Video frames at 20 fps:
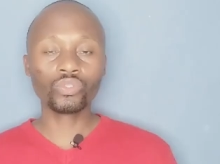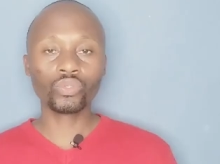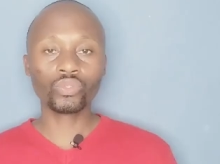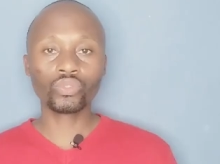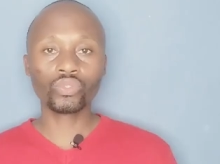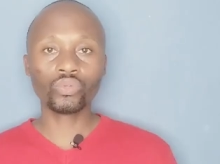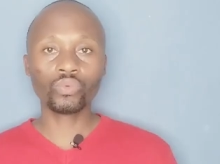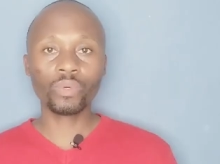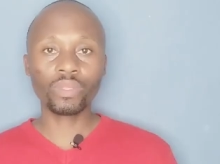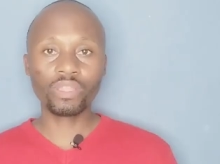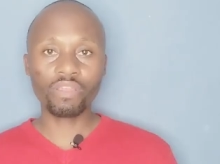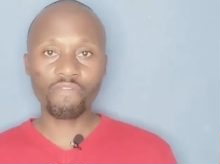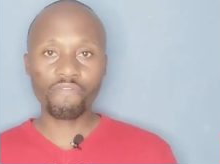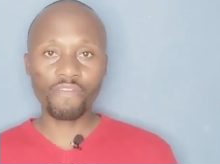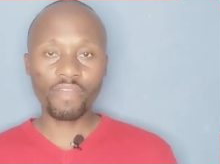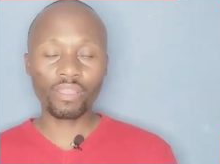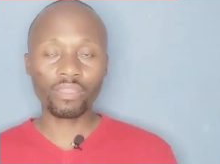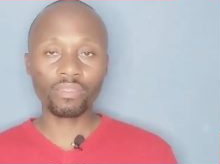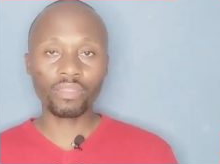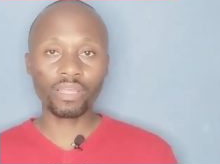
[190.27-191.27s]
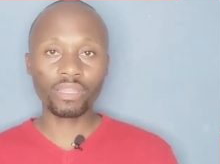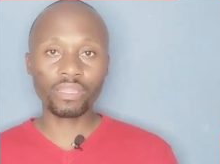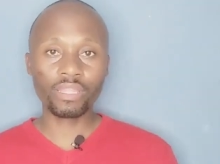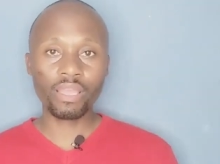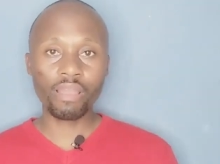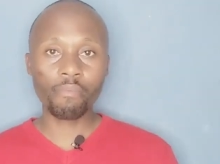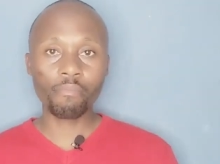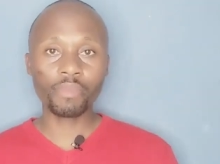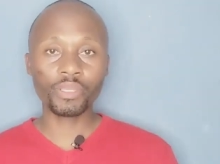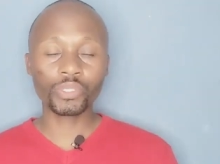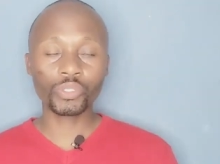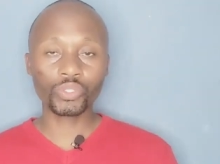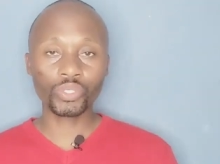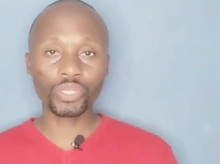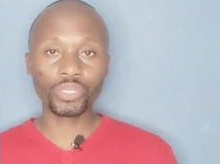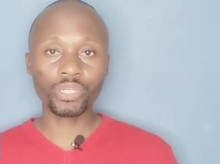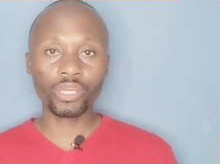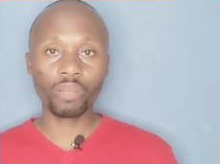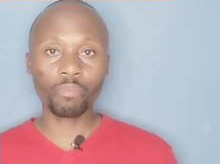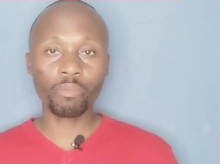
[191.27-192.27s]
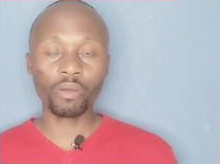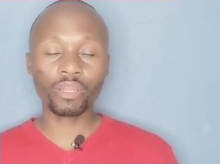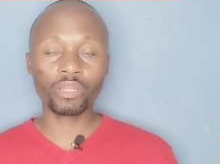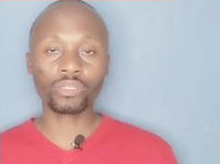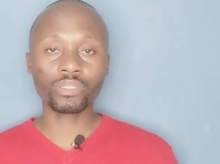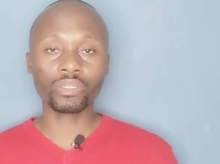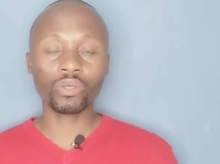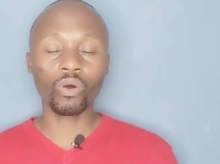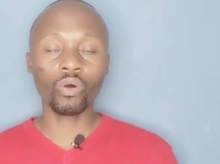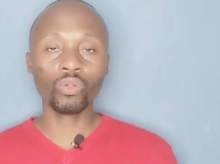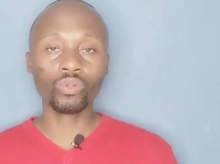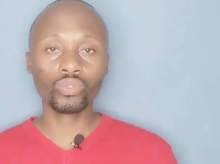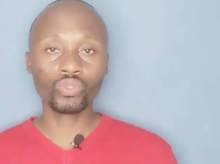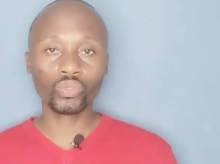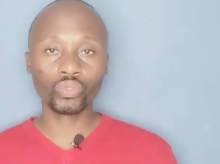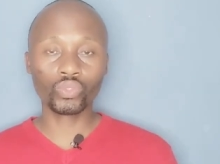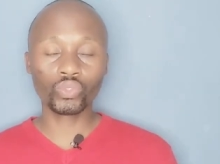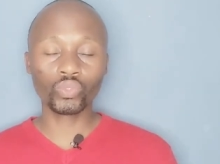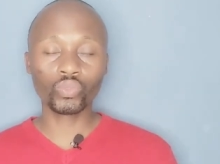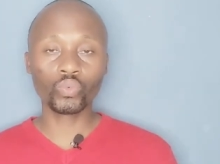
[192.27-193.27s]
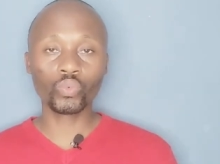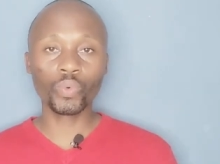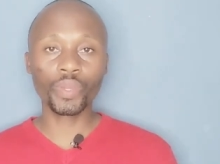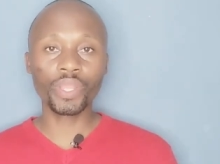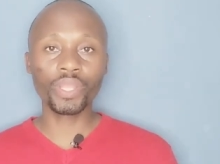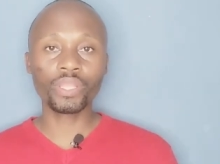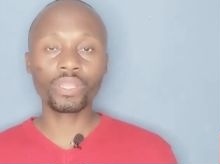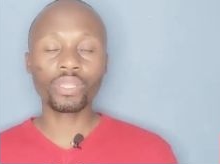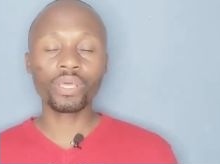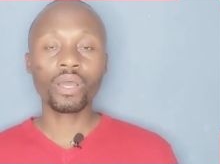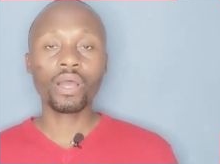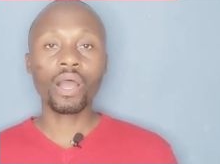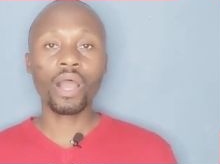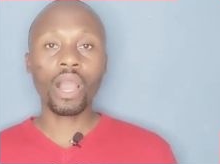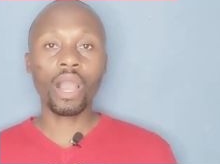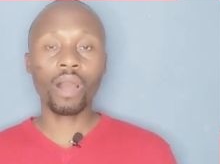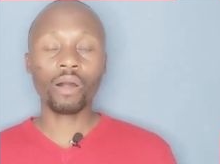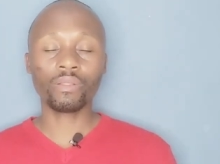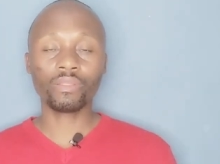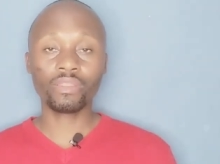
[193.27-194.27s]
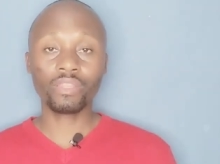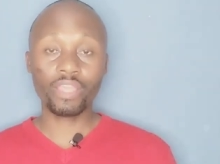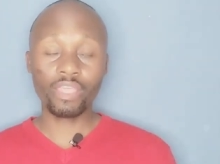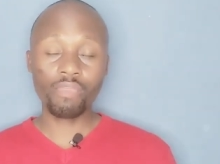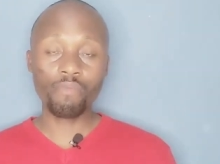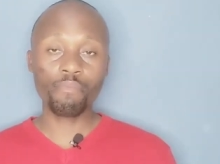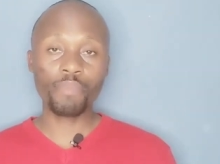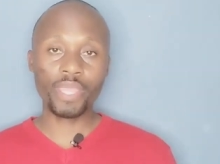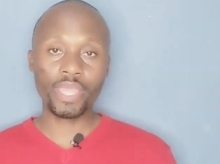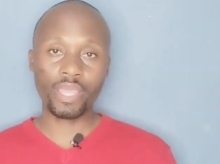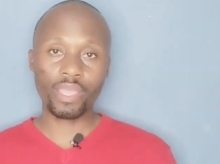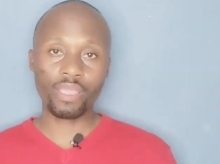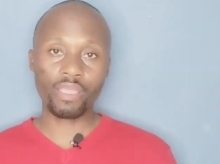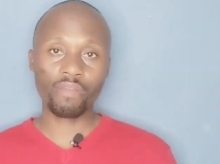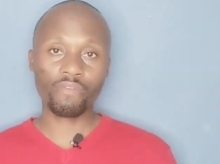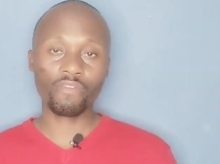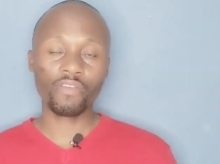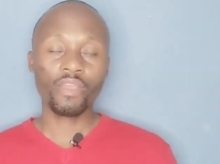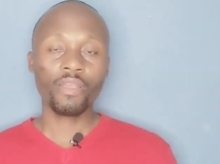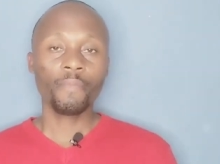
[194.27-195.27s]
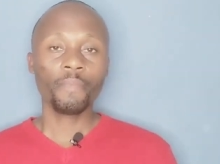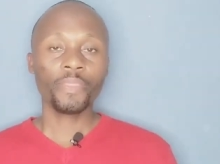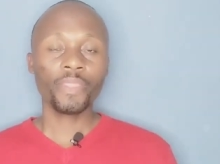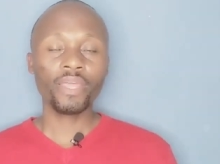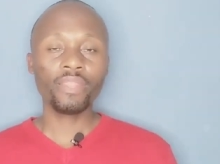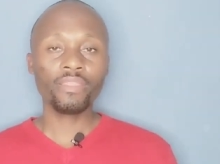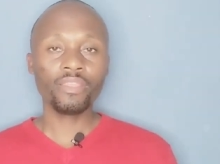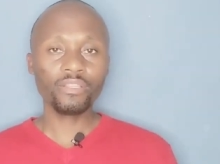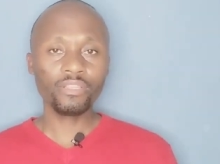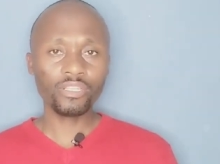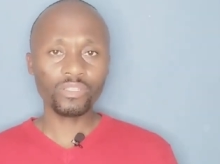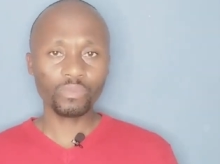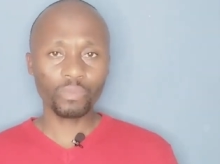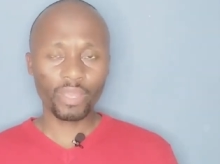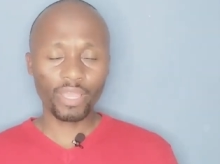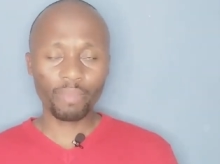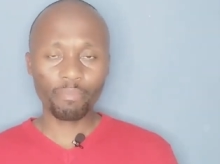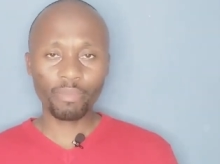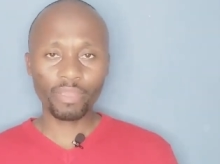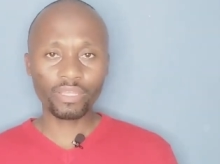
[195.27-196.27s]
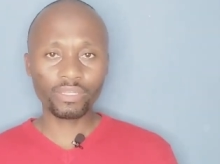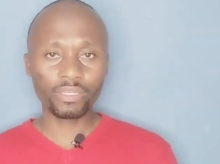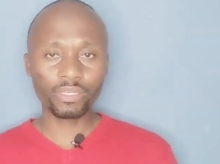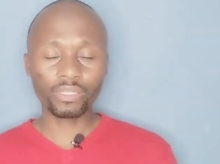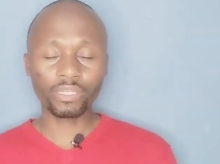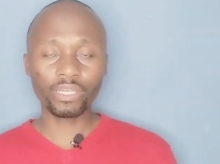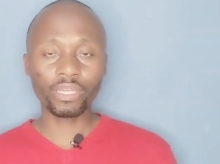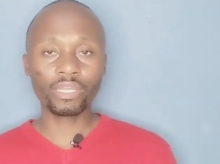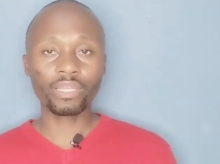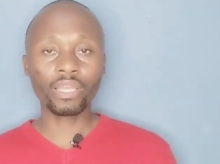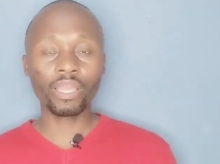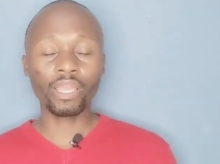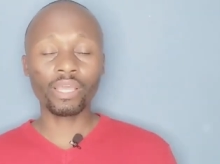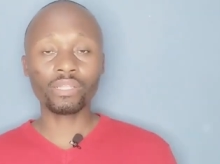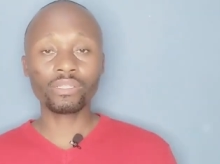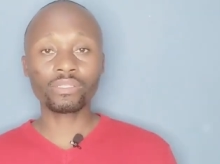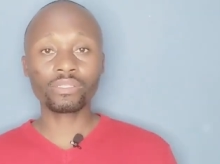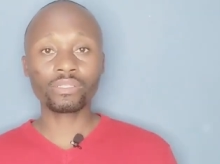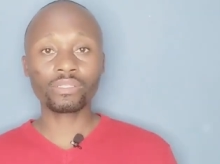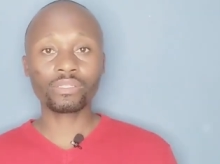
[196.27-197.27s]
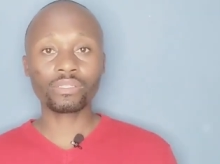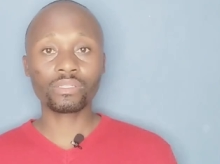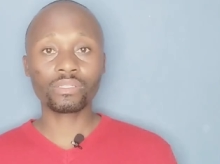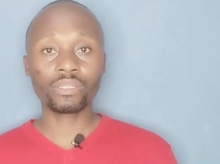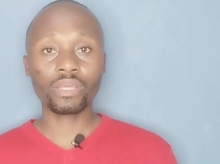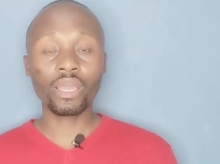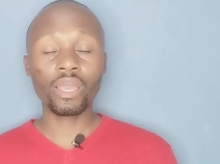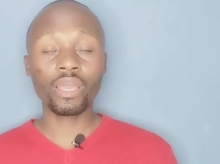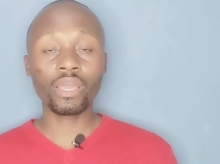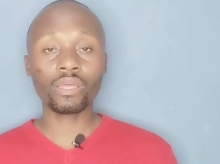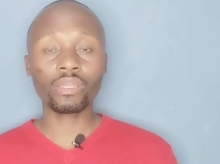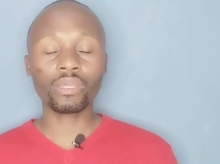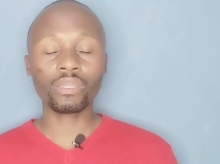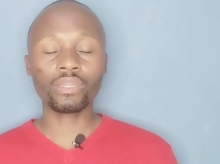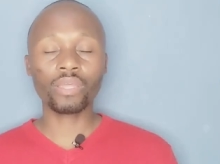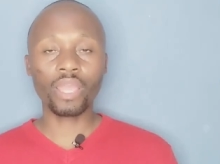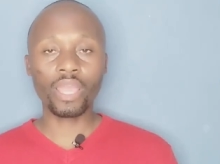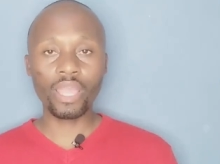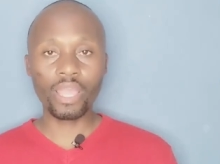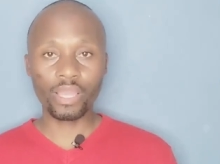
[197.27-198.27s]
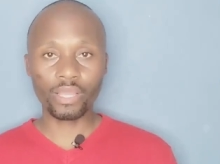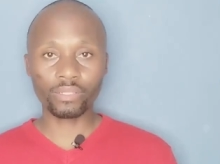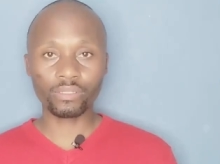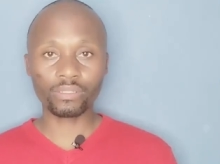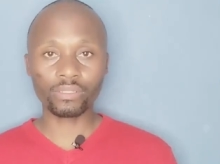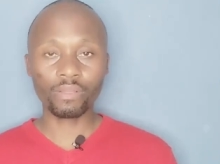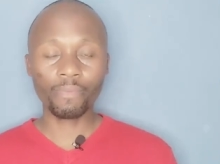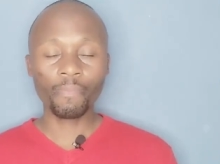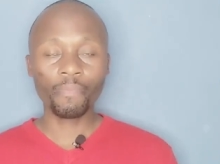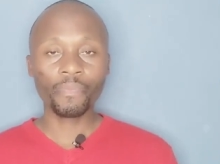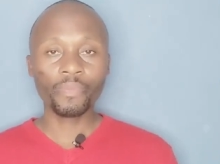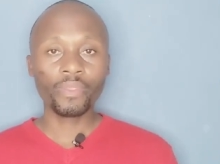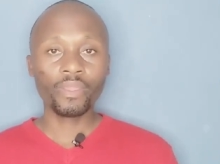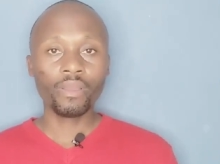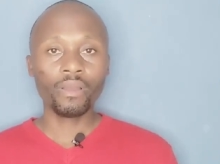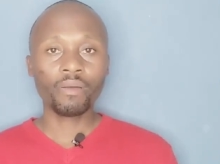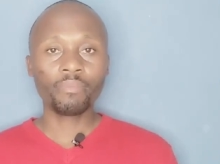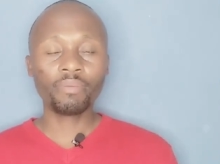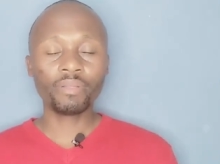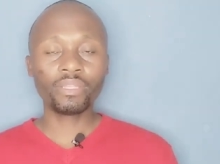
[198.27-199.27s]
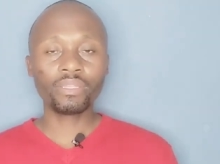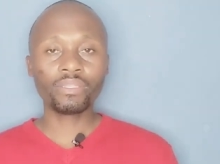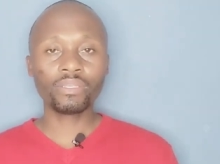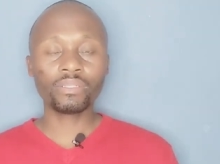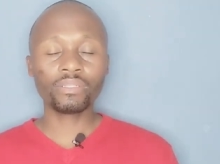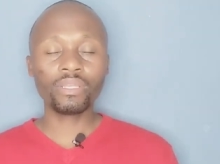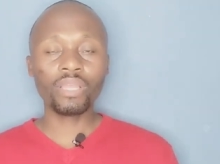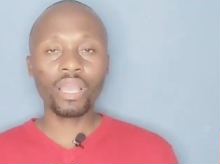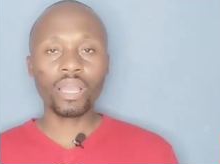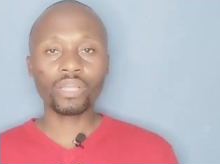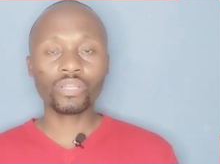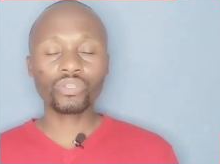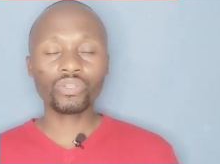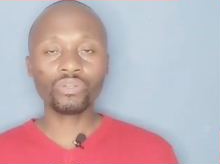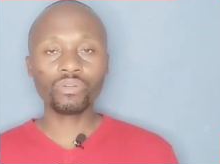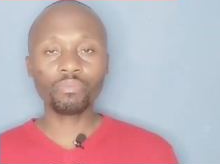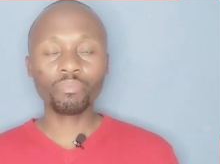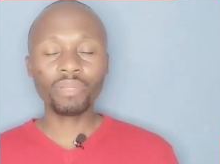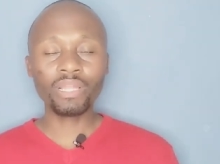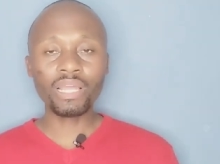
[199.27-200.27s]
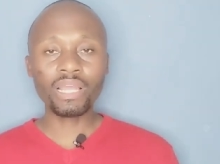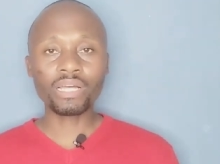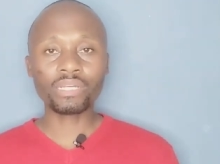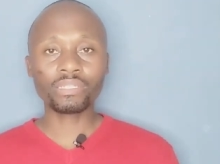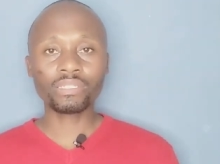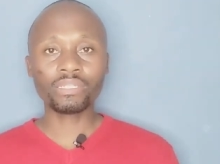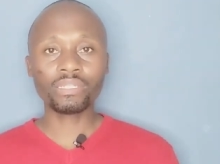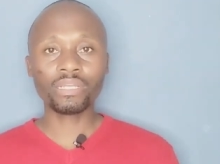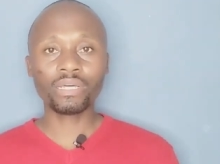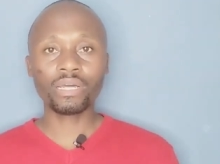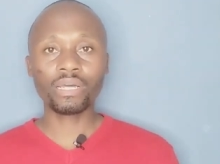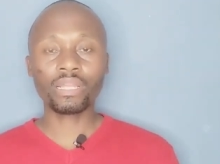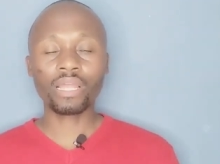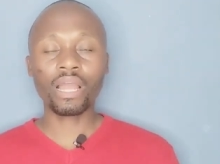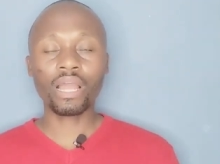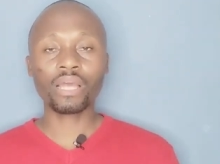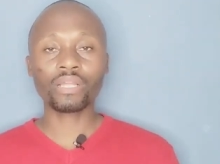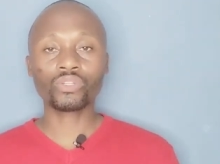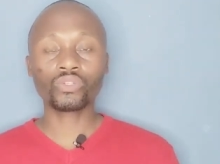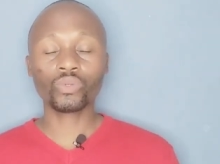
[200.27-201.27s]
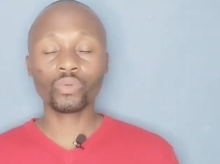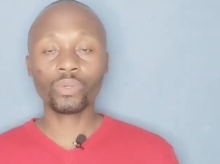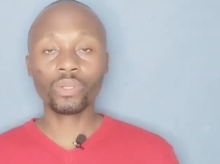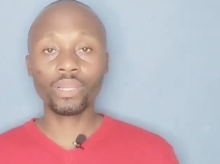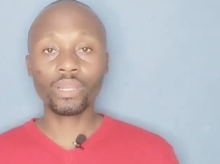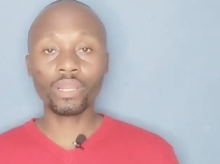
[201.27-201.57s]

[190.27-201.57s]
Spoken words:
to do with the fact that they are mistreated, but it's all to do with how they behave. And this is where basically it hurts. But yeah, to players that are to